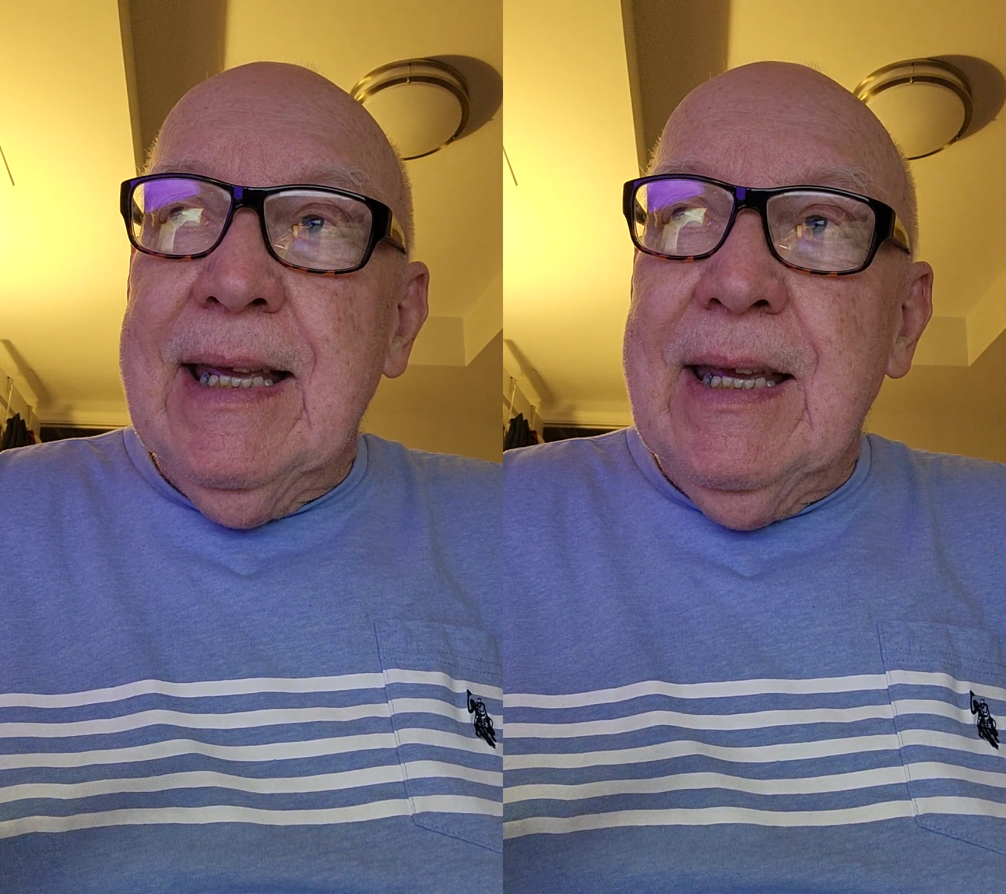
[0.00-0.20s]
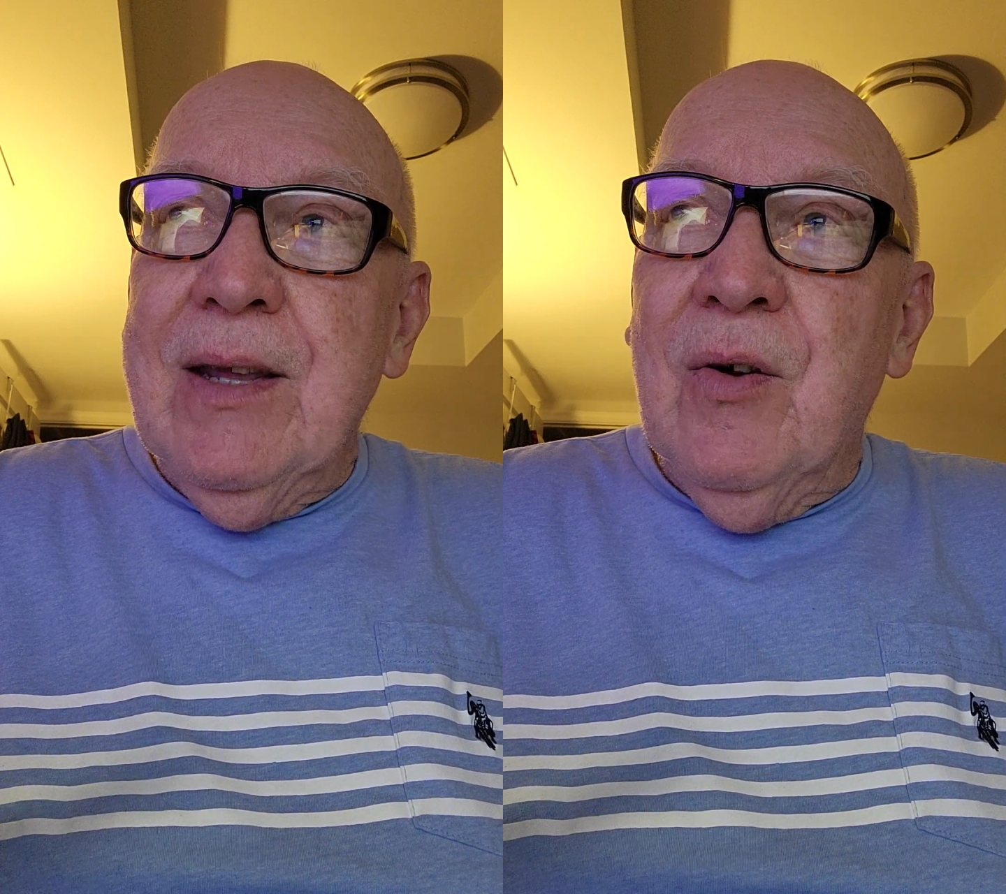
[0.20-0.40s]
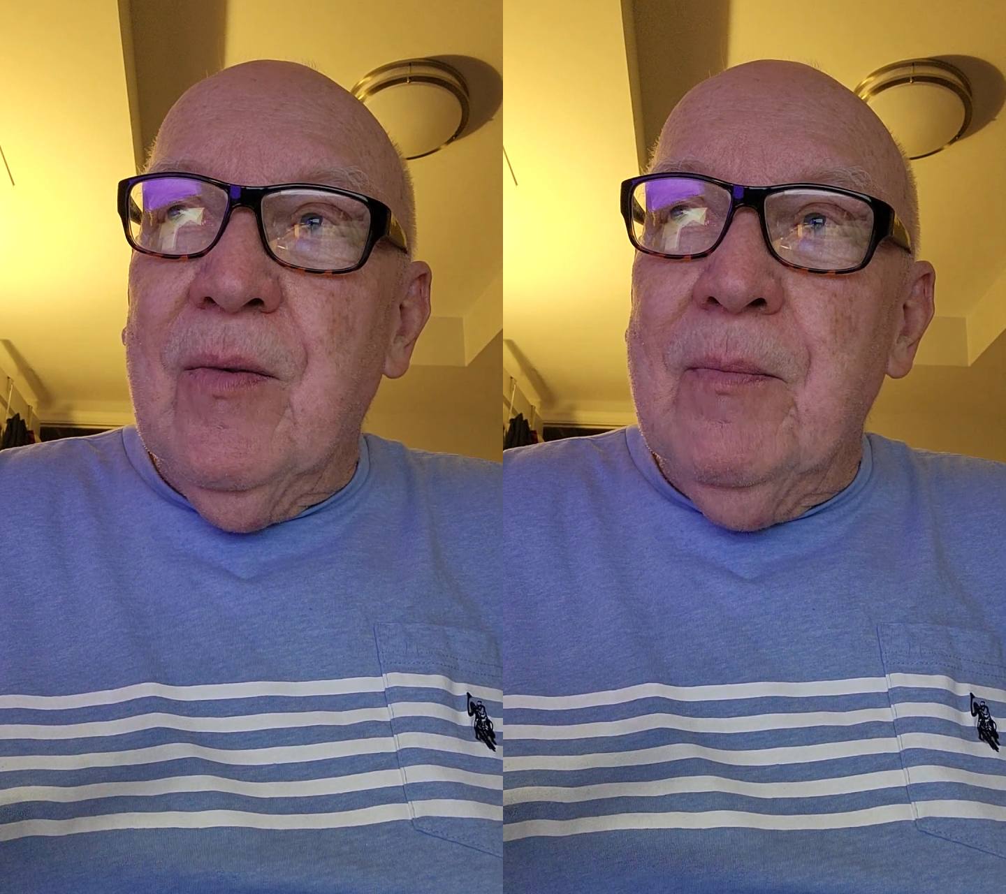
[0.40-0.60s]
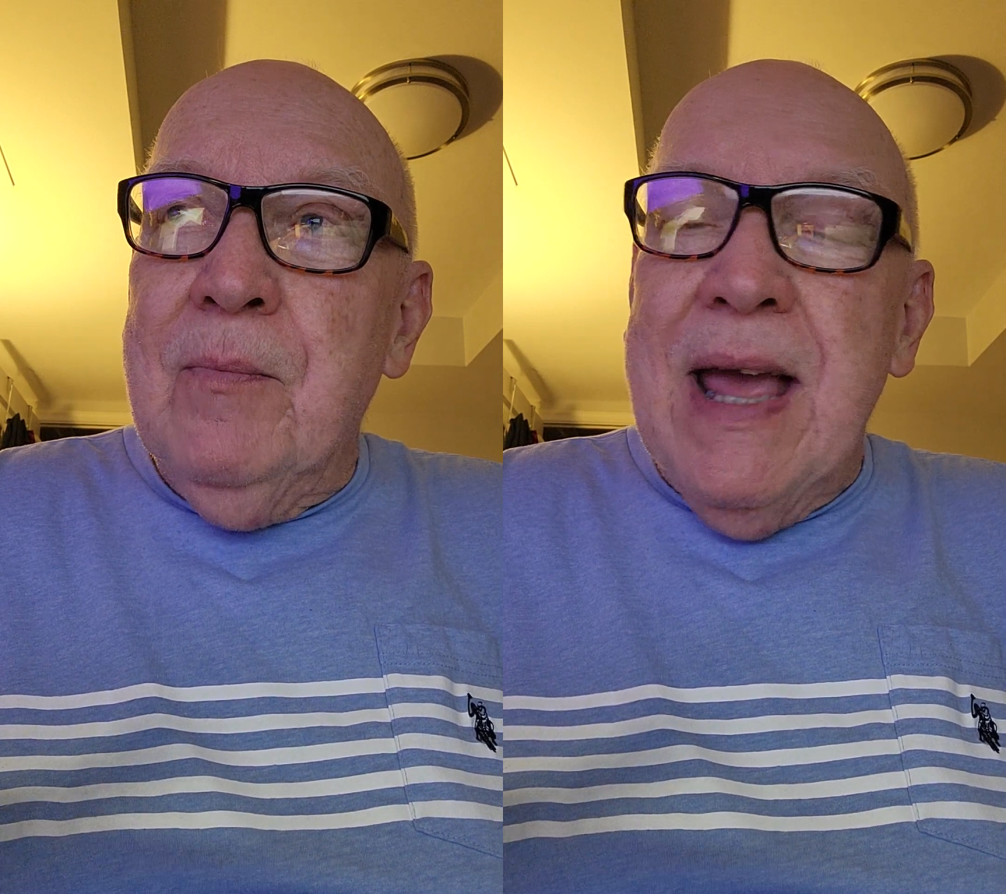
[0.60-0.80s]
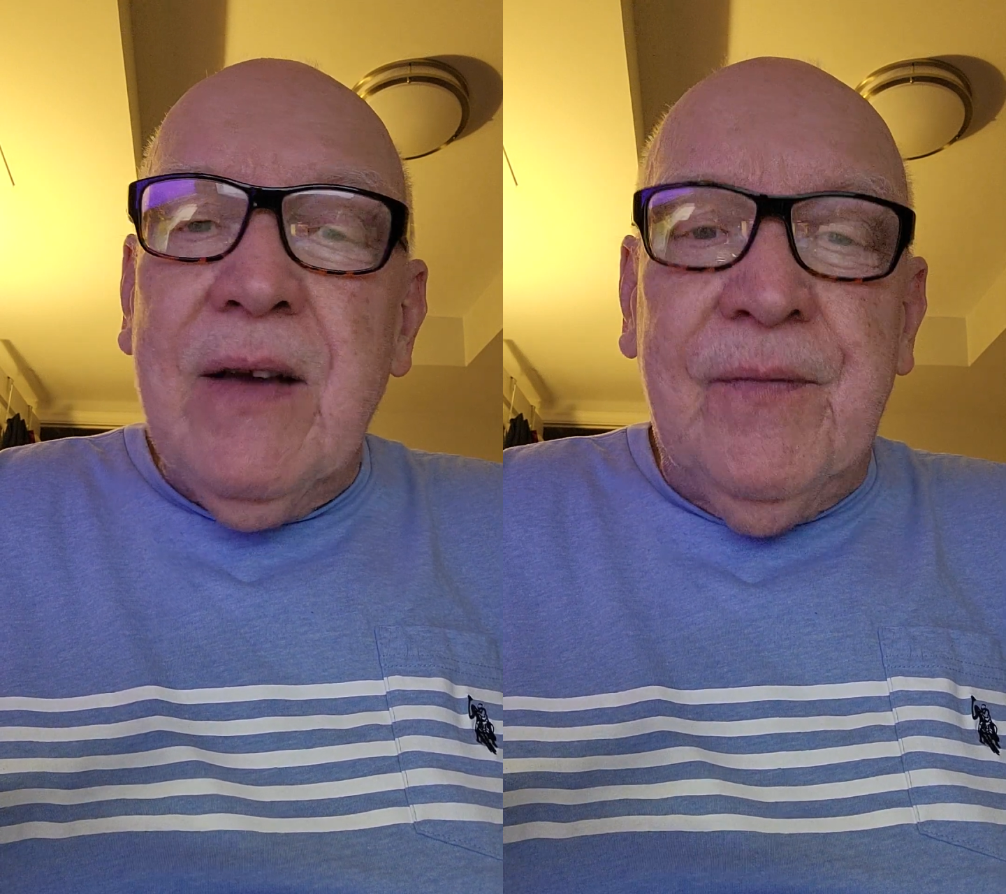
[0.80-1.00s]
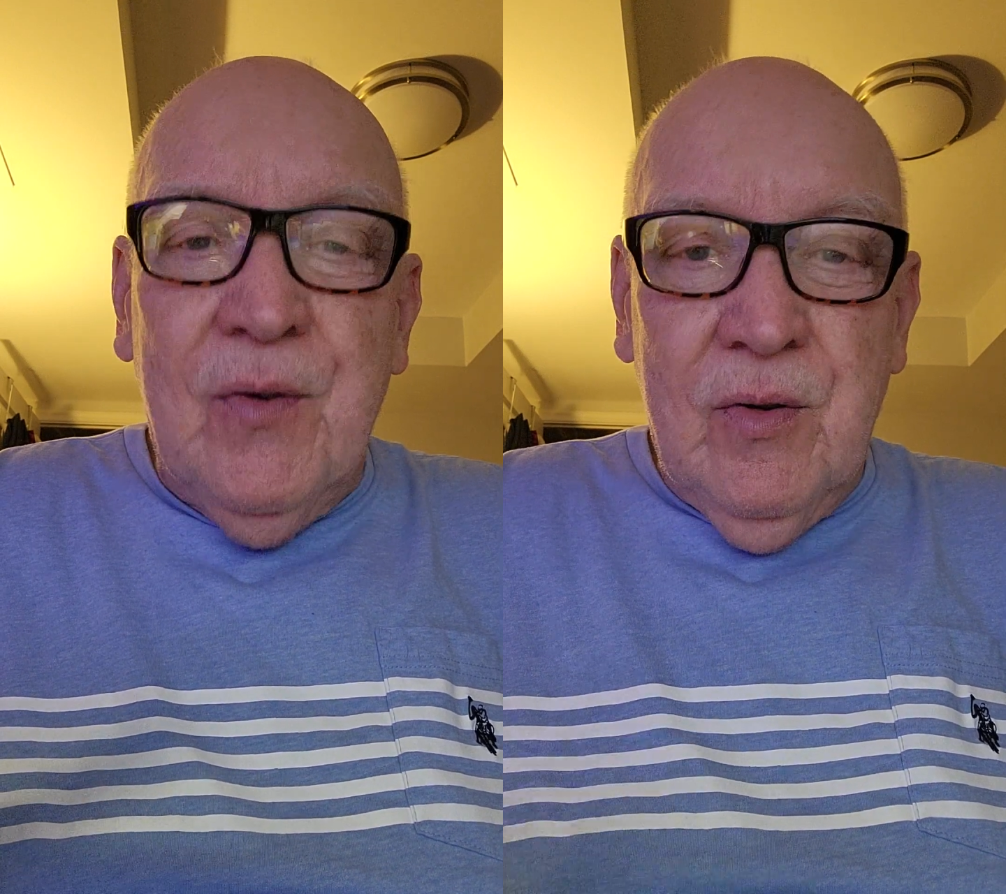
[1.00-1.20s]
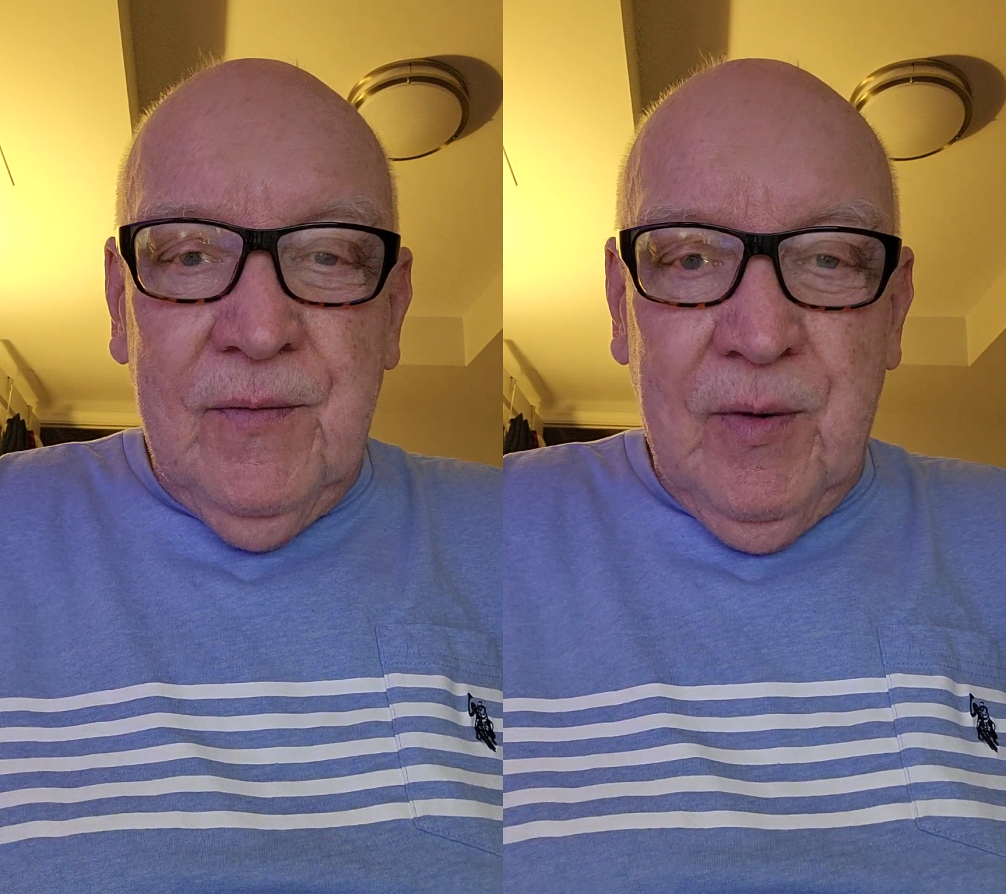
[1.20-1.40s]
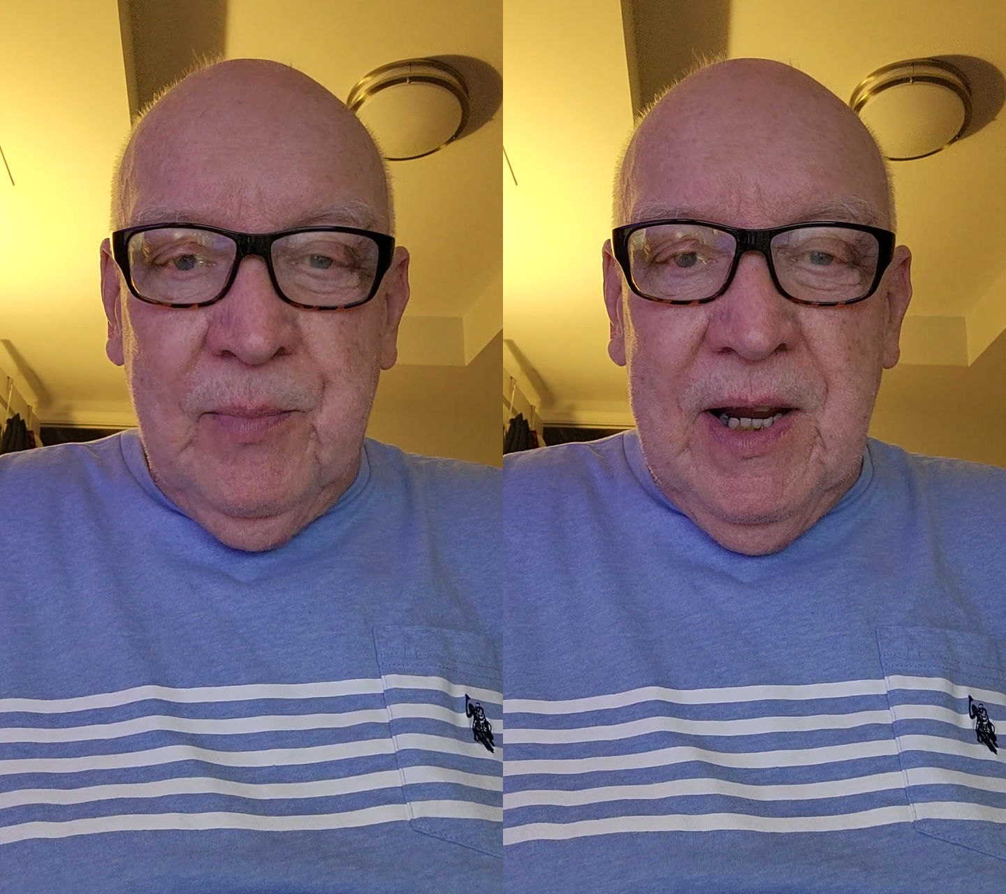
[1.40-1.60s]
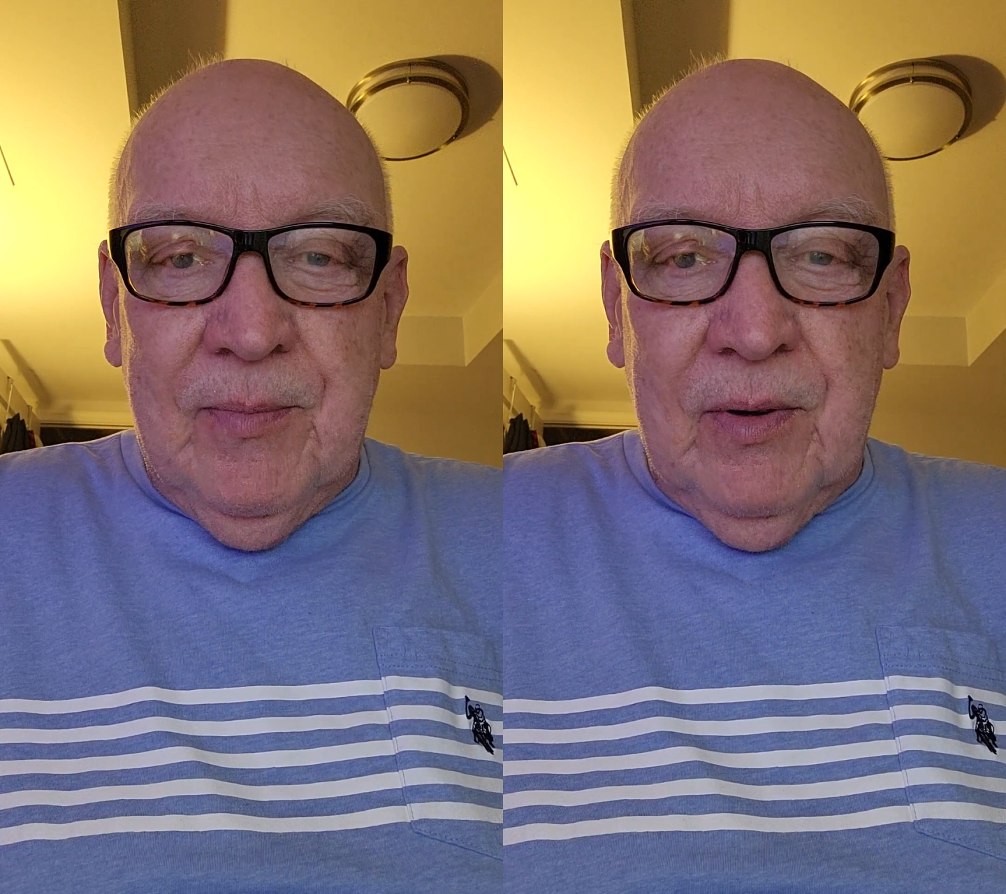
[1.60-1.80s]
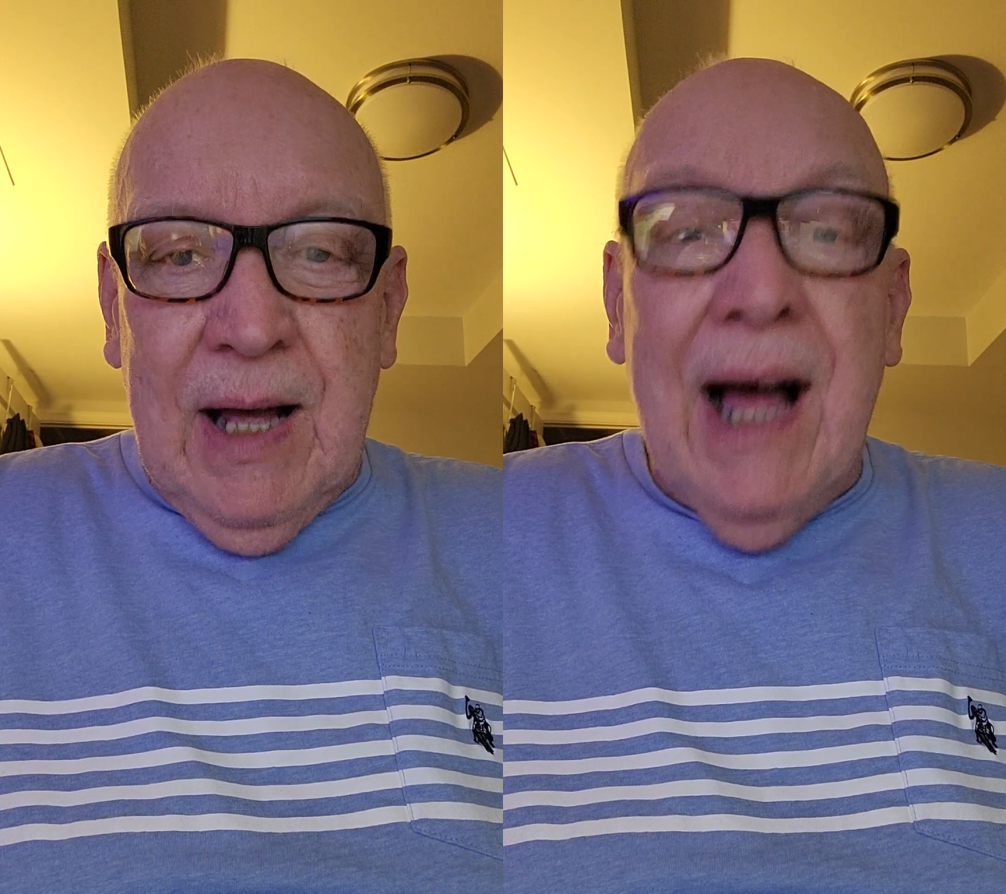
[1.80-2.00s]
you know make food for
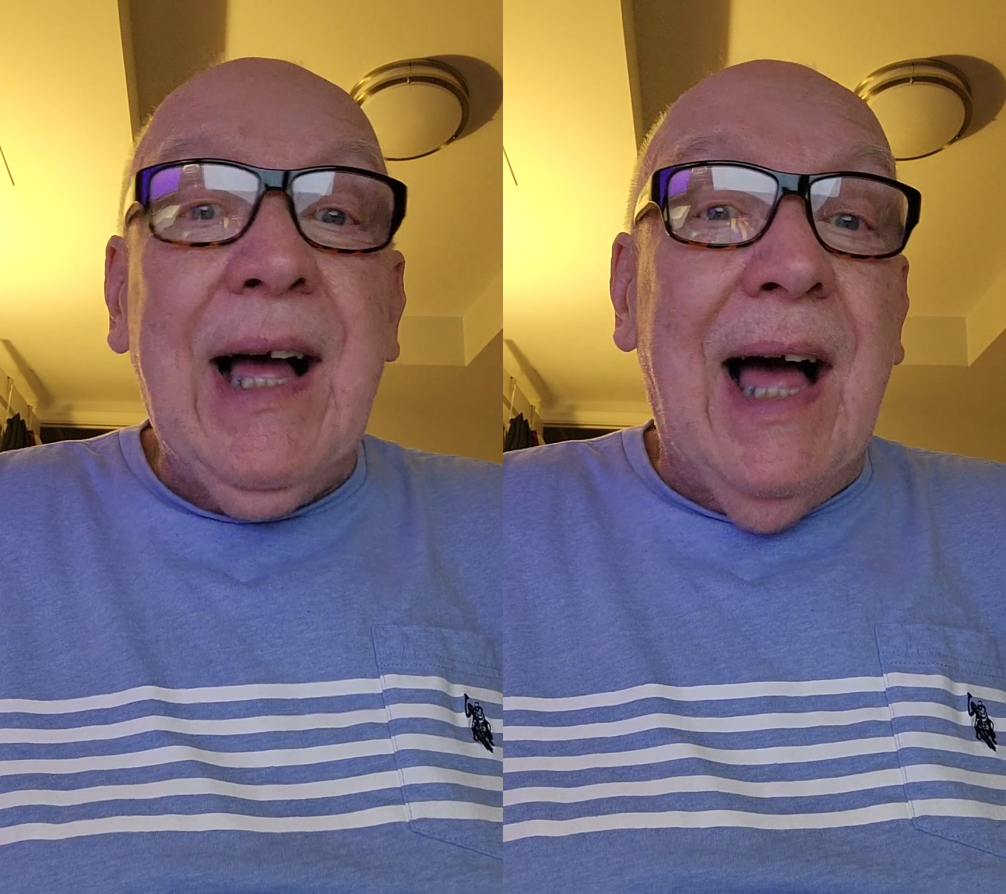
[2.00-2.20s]
people i,